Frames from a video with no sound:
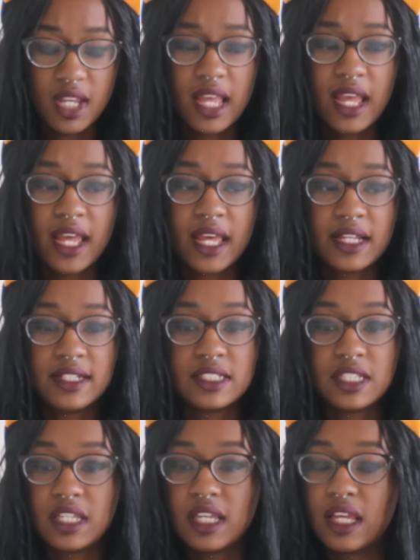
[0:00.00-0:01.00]

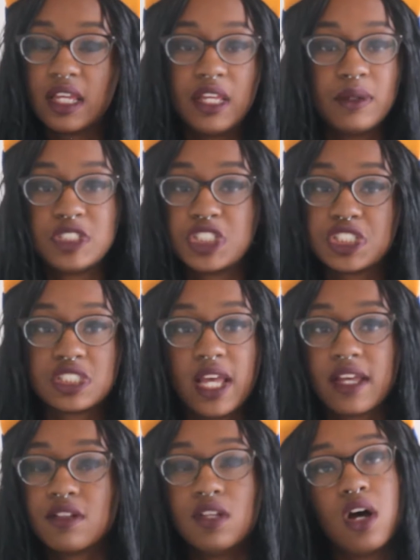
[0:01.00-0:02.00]
And he was just
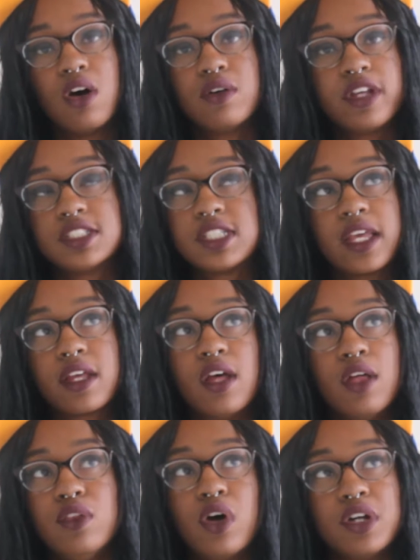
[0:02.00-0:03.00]
like, no, he was like,
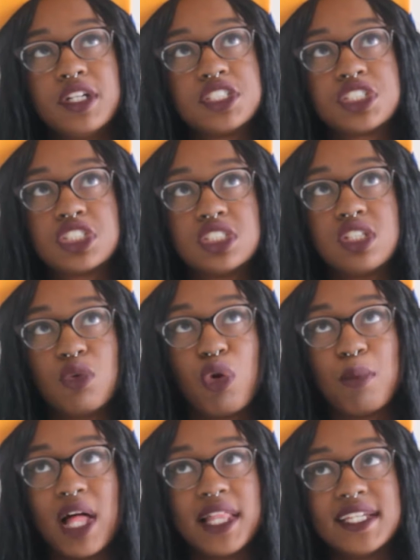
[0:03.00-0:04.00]
no, you're just a
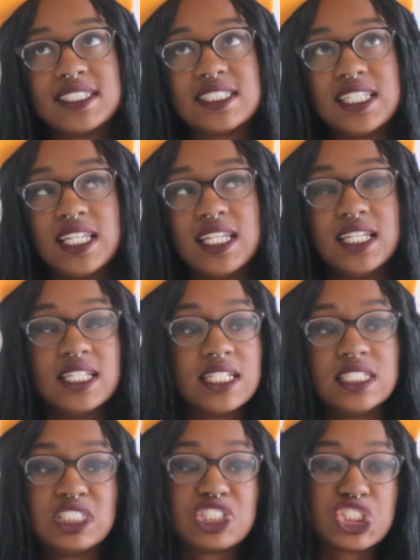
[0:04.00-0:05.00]
rebellious teen
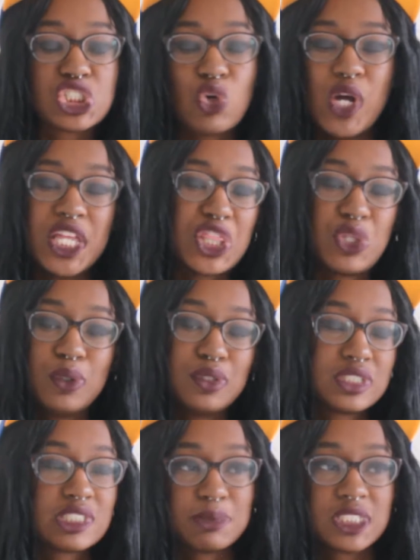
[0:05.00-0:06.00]
and just going through
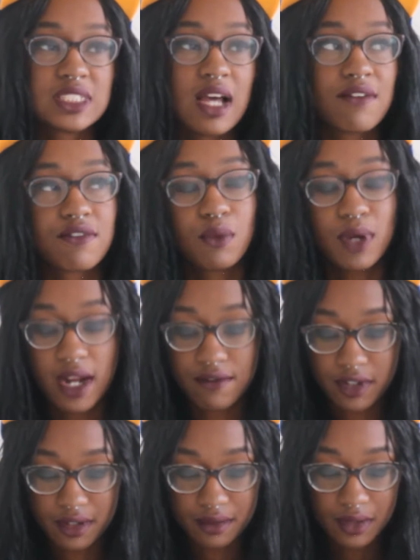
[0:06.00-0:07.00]
some stuff or
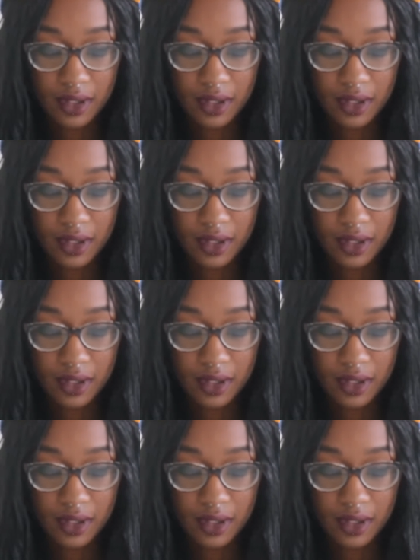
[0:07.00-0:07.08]
whatever.